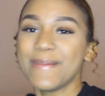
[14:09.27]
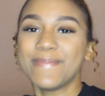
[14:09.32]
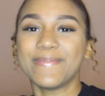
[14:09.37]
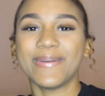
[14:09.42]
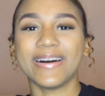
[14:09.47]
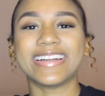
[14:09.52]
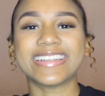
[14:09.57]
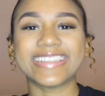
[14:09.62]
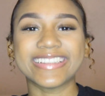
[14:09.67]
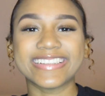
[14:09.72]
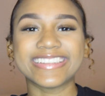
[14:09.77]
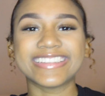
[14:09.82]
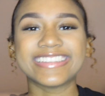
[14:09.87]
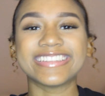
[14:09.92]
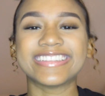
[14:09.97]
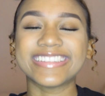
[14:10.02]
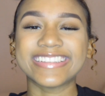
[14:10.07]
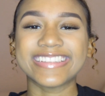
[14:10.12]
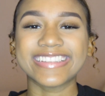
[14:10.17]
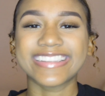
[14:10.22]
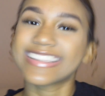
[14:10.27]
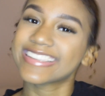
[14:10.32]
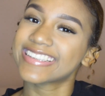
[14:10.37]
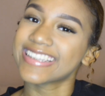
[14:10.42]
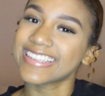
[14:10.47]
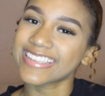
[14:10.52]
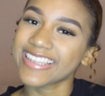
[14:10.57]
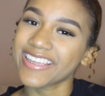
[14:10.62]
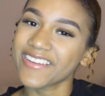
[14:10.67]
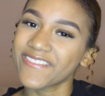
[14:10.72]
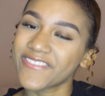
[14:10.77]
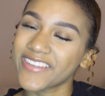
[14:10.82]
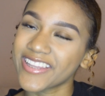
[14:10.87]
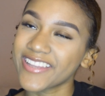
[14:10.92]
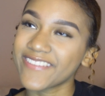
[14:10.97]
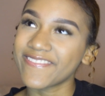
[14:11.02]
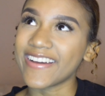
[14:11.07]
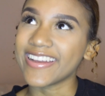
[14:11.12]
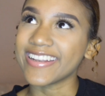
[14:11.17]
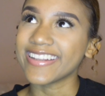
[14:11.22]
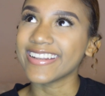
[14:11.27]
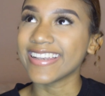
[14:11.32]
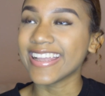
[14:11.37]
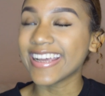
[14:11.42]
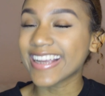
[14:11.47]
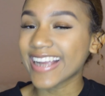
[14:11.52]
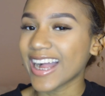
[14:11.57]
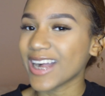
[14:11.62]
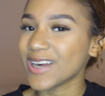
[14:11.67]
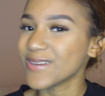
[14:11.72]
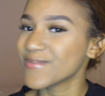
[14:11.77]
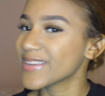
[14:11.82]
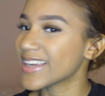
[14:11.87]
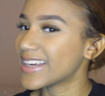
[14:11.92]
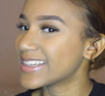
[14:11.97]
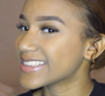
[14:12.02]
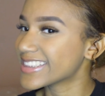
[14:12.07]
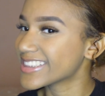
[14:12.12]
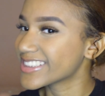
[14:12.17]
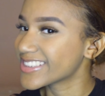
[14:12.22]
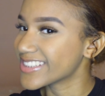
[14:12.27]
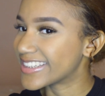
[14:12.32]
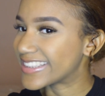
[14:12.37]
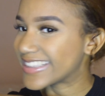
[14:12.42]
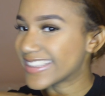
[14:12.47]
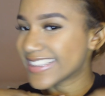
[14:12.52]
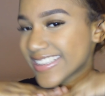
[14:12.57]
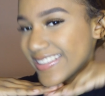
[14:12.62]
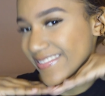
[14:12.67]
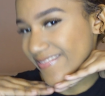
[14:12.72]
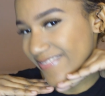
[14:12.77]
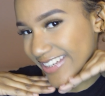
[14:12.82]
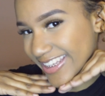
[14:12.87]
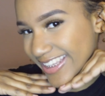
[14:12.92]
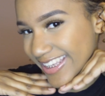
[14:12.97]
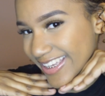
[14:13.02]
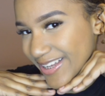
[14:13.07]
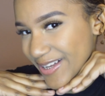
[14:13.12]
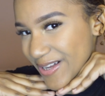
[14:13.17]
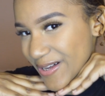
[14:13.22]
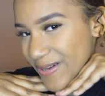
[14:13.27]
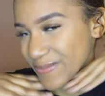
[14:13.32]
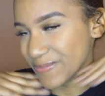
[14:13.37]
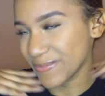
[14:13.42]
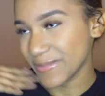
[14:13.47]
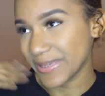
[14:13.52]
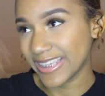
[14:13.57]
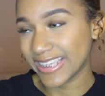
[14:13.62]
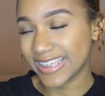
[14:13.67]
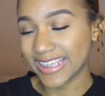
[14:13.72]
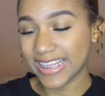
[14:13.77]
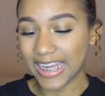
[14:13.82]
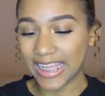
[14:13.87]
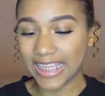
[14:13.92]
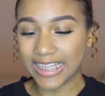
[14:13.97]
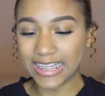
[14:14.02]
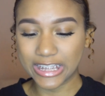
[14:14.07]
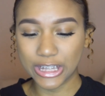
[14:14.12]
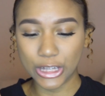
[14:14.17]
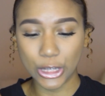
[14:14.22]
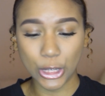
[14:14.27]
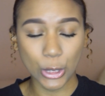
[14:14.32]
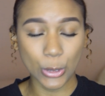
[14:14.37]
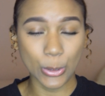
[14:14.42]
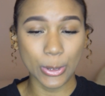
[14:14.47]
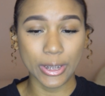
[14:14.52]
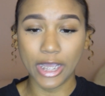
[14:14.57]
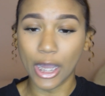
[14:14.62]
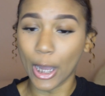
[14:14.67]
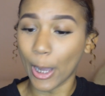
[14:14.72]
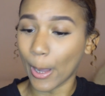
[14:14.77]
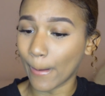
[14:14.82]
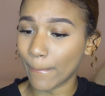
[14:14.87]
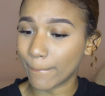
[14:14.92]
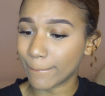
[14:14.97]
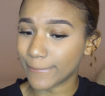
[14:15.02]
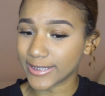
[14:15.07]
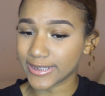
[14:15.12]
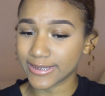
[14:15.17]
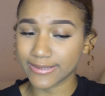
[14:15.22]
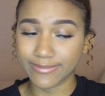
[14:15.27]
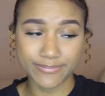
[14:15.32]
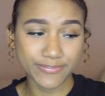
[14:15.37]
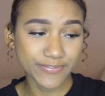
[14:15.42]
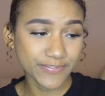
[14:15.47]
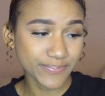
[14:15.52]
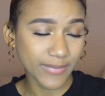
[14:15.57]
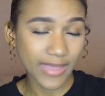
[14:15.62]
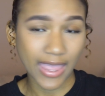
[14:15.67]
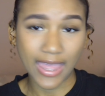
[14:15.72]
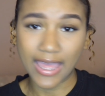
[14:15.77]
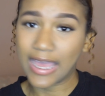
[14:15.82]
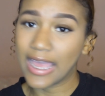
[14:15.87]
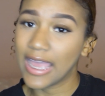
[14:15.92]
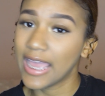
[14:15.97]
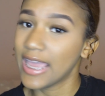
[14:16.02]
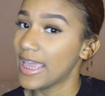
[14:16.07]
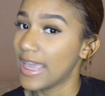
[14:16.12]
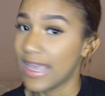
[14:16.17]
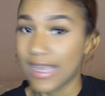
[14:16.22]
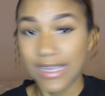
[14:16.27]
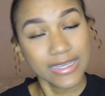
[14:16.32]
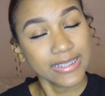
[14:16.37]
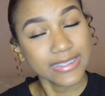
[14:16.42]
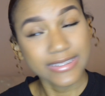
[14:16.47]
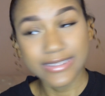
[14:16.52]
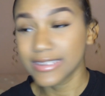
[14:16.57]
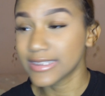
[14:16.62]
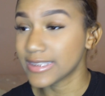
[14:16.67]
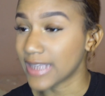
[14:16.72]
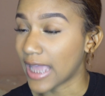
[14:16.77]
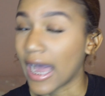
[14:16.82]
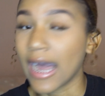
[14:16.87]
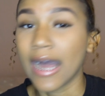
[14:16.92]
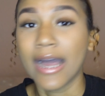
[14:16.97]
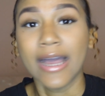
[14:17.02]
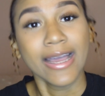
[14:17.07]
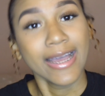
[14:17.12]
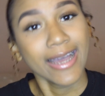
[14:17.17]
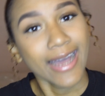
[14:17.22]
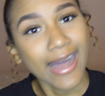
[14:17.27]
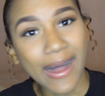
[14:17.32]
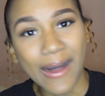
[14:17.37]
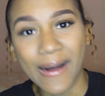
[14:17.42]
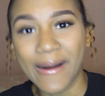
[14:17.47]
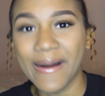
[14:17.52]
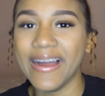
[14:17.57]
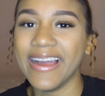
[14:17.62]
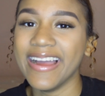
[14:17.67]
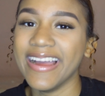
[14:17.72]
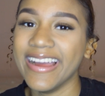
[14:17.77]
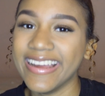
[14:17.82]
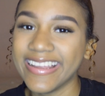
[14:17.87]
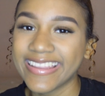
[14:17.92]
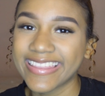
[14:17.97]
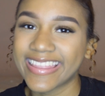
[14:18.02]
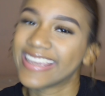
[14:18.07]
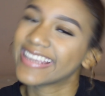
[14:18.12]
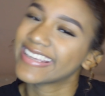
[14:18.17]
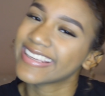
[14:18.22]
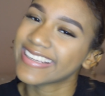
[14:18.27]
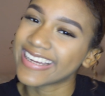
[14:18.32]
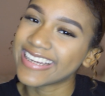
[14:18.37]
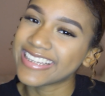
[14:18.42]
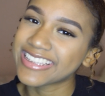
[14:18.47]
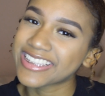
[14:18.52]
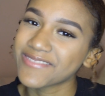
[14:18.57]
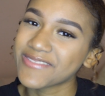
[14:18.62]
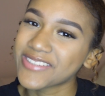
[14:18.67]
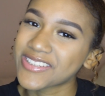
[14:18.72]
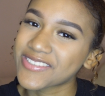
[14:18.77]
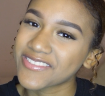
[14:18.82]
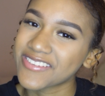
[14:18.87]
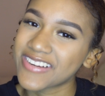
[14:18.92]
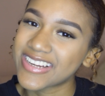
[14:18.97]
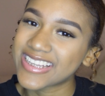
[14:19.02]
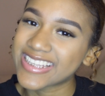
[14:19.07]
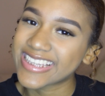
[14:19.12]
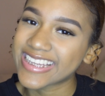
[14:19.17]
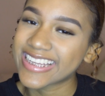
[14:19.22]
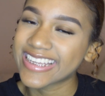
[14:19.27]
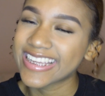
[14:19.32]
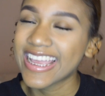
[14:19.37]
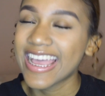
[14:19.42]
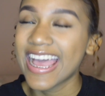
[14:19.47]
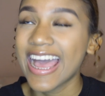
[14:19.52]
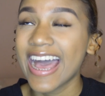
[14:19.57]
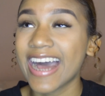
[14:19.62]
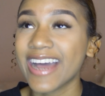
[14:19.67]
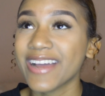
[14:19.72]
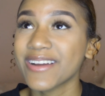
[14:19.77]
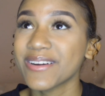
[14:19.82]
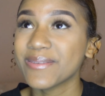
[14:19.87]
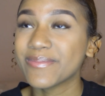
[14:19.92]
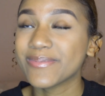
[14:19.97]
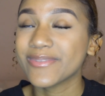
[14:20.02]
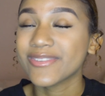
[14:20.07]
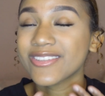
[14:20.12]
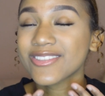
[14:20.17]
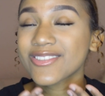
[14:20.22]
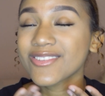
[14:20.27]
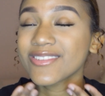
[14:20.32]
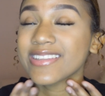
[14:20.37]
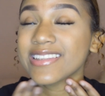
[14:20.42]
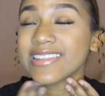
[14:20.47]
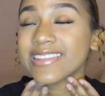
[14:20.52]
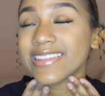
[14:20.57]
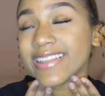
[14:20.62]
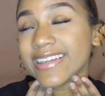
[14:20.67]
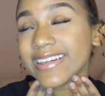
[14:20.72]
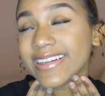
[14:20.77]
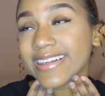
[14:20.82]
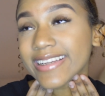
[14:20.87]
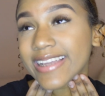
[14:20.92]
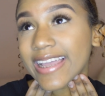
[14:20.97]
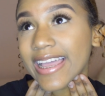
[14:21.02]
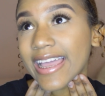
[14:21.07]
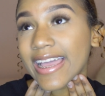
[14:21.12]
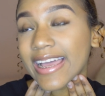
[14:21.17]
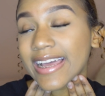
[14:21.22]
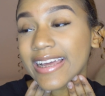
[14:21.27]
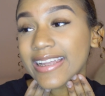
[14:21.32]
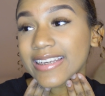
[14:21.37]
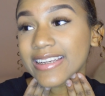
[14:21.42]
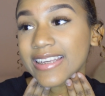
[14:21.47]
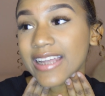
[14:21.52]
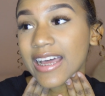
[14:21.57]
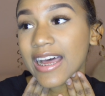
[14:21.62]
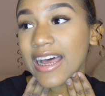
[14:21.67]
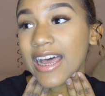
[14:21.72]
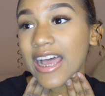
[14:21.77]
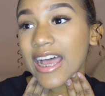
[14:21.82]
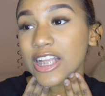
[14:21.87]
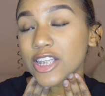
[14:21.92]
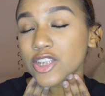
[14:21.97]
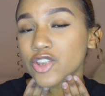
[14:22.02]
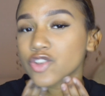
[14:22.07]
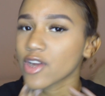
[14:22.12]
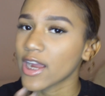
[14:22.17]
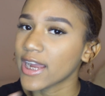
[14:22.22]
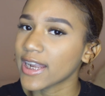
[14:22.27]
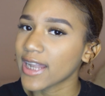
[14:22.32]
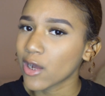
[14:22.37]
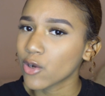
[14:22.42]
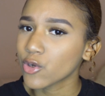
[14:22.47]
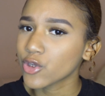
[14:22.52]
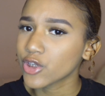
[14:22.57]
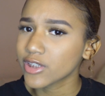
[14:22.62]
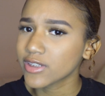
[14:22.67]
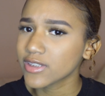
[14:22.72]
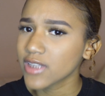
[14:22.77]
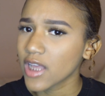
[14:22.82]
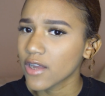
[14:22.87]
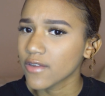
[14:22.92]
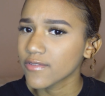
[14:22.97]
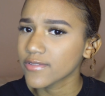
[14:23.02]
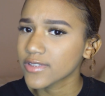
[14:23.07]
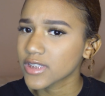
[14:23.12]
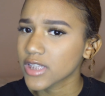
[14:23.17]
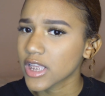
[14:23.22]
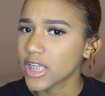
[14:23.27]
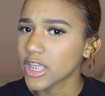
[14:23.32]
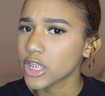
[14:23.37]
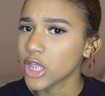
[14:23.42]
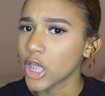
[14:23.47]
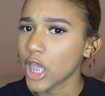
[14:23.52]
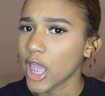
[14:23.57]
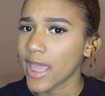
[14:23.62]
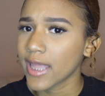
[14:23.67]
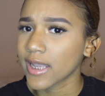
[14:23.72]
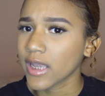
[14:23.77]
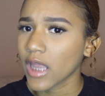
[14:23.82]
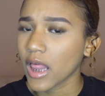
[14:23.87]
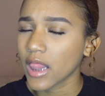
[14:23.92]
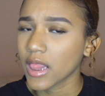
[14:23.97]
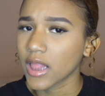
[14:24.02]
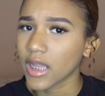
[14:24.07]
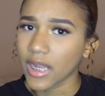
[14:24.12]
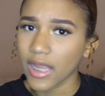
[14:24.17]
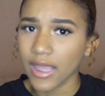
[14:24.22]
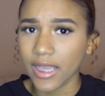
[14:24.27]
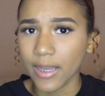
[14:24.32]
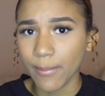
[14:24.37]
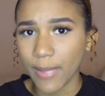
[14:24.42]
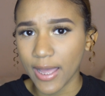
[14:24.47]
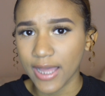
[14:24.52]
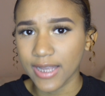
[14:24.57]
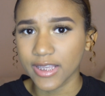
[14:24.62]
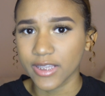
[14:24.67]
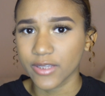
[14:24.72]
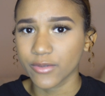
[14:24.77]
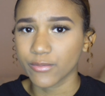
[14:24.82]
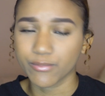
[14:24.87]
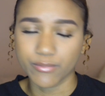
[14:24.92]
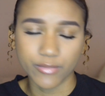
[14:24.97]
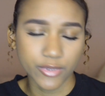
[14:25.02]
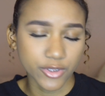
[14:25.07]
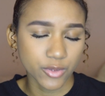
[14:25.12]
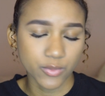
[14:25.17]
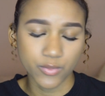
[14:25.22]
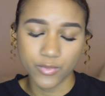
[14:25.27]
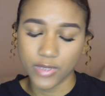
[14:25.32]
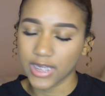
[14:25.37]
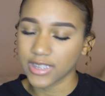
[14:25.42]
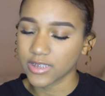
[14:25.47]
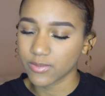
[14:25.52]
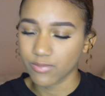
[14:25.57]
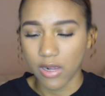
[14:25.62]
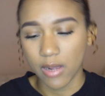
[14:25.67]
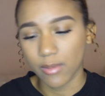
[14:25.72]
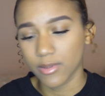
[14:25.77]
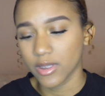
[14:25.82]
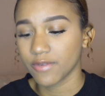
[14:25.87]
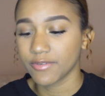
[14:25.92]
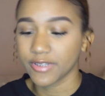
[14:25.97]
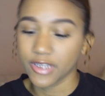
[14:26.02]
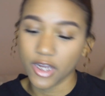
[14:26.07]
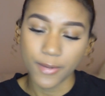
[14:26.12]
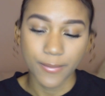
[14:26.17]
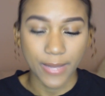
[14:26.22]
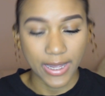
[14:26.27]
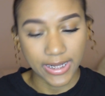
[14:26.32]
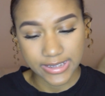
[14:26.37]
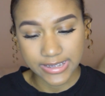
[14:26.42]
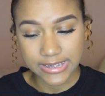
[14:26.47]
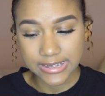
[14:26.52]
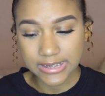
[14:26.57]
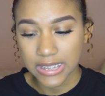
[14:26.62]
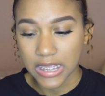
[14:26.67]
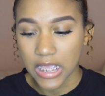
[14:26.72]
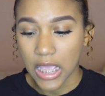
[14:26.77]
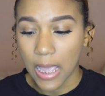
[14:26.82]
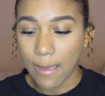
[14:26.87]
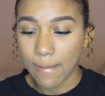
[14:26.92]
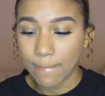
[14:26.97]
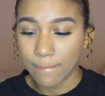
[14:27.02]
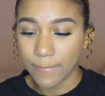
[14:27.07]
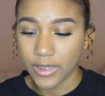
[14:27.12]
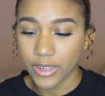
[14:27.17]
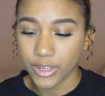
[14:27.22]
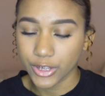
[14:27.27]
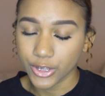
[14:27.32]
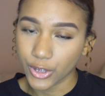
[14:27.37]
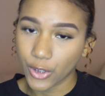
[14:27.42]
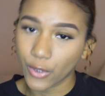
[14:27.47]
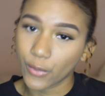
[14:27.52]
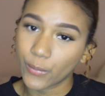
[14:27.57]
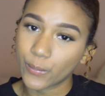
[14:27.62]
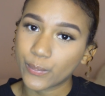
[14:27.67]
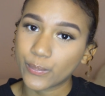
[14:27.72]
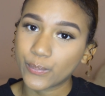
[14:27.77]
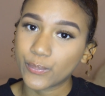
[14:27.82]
But this is it for the final look. I hope you guys enjoyed this video, me like glowing up, and yeah. Thank you guys so much for watching. I hope you enjoyed this look and try it out yourselves and look like a baddie. But you guys probably already are baddies, but you know,